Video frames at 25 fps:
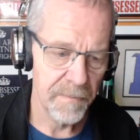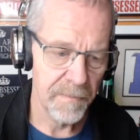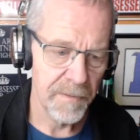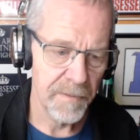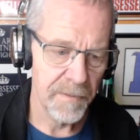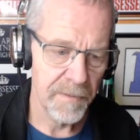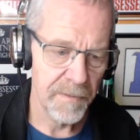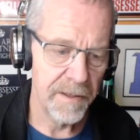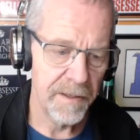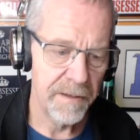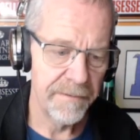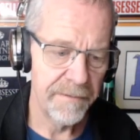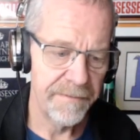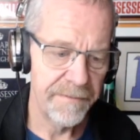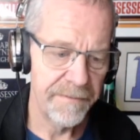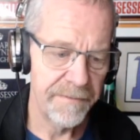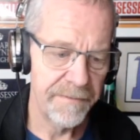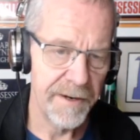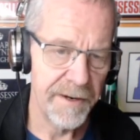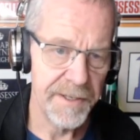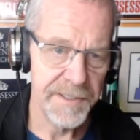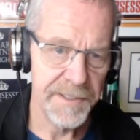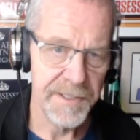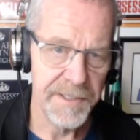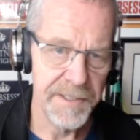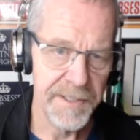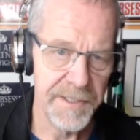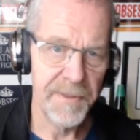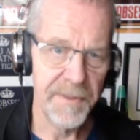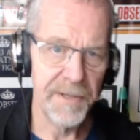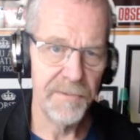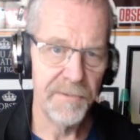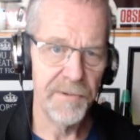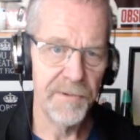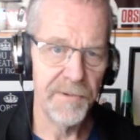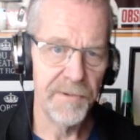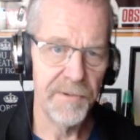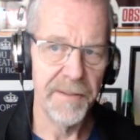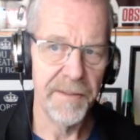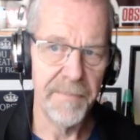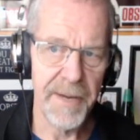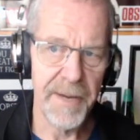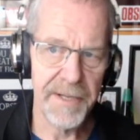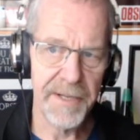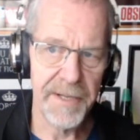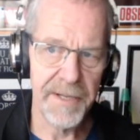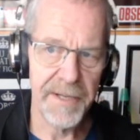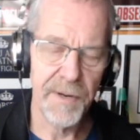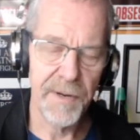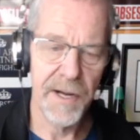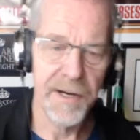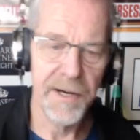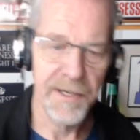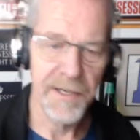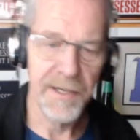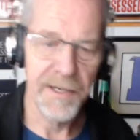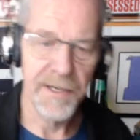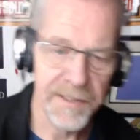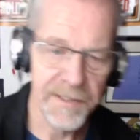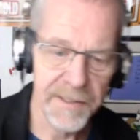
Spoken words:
fairies as being one of the best products.